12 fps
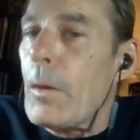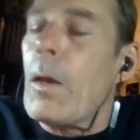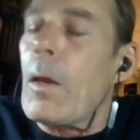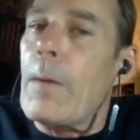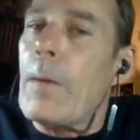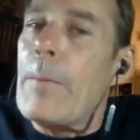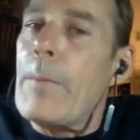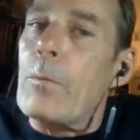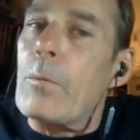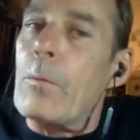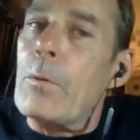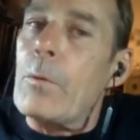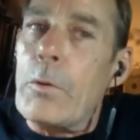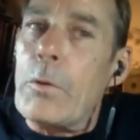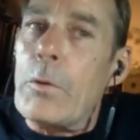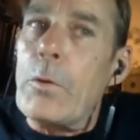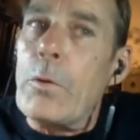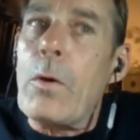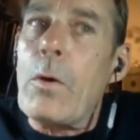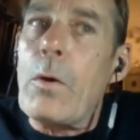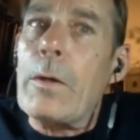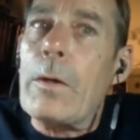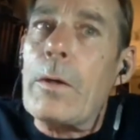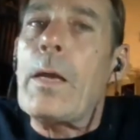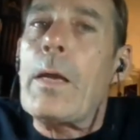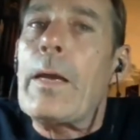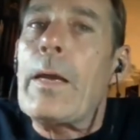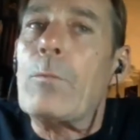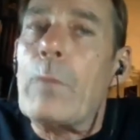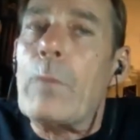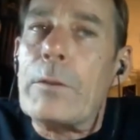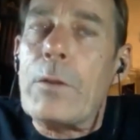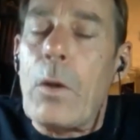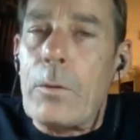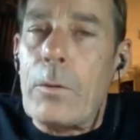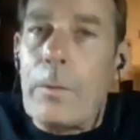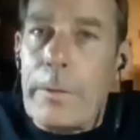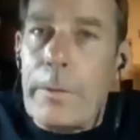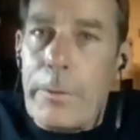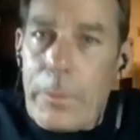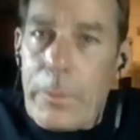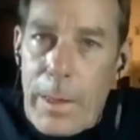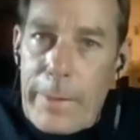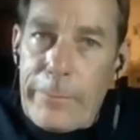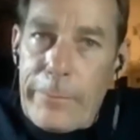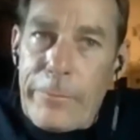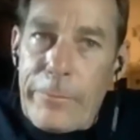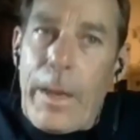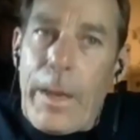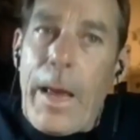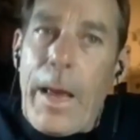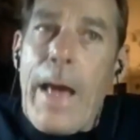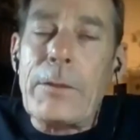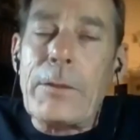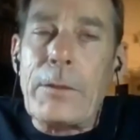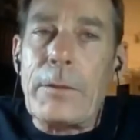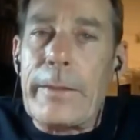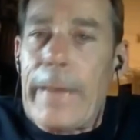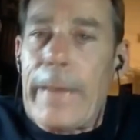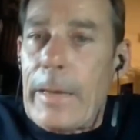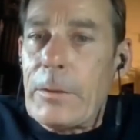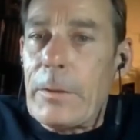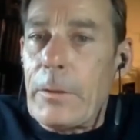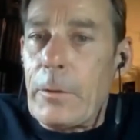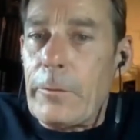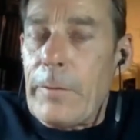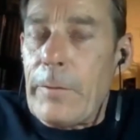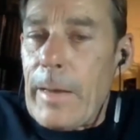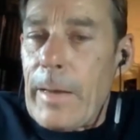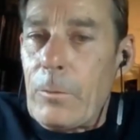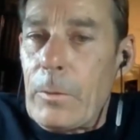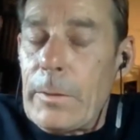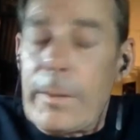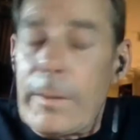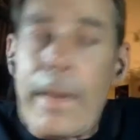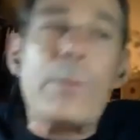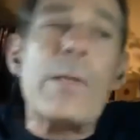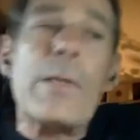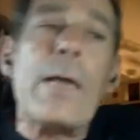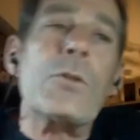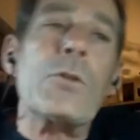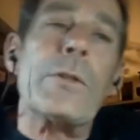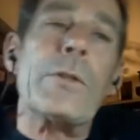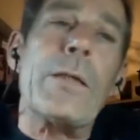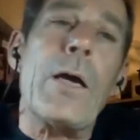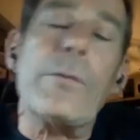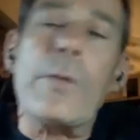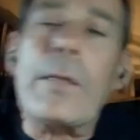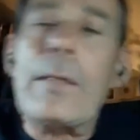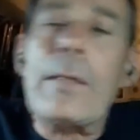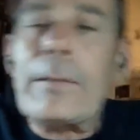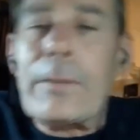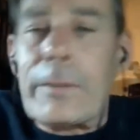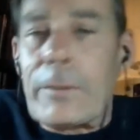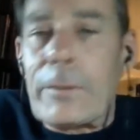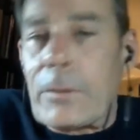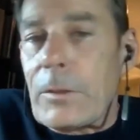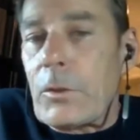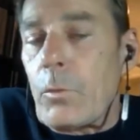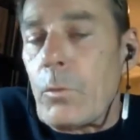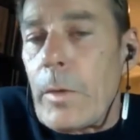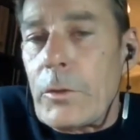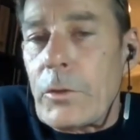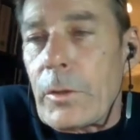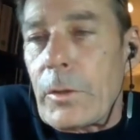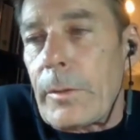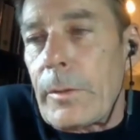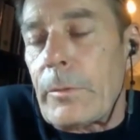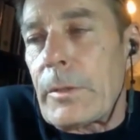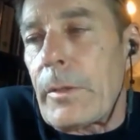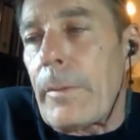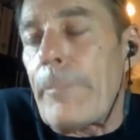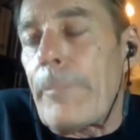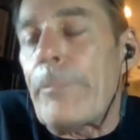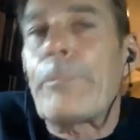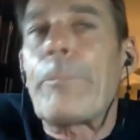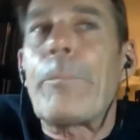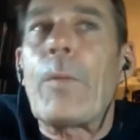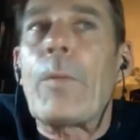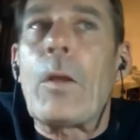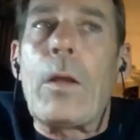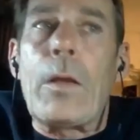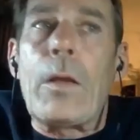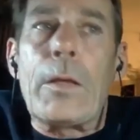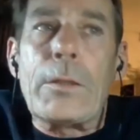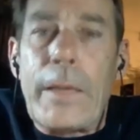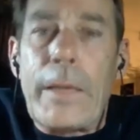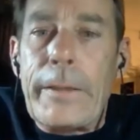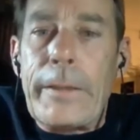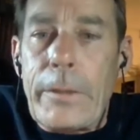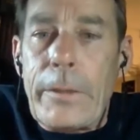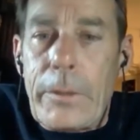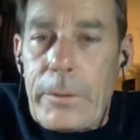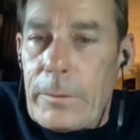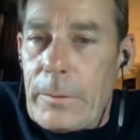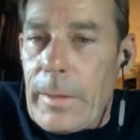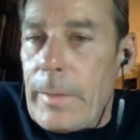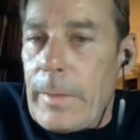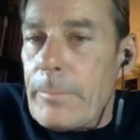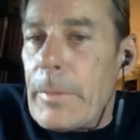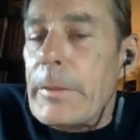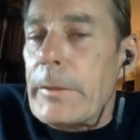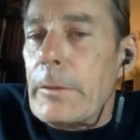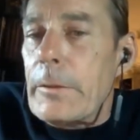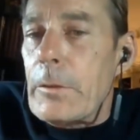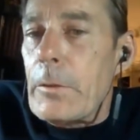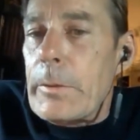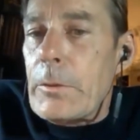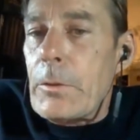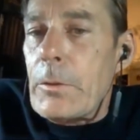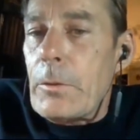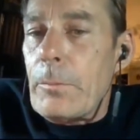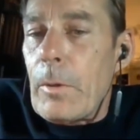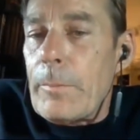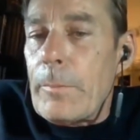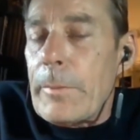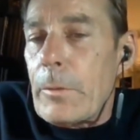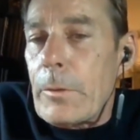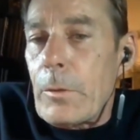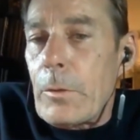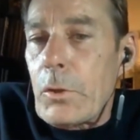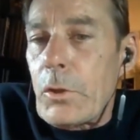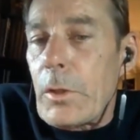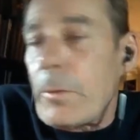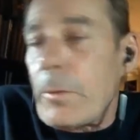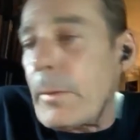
about who you are and what's going on in your life as the guests that you've had on. And that was actually kind of a cleansing situation. It was a psychic named Betsy Lewis who brought me onto her show. And